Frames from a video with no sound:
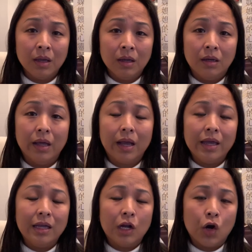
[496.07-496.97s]
Then I
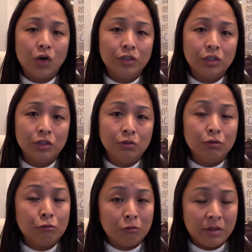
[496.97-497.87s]
encourage you
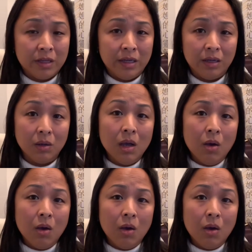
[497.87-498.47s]
to think,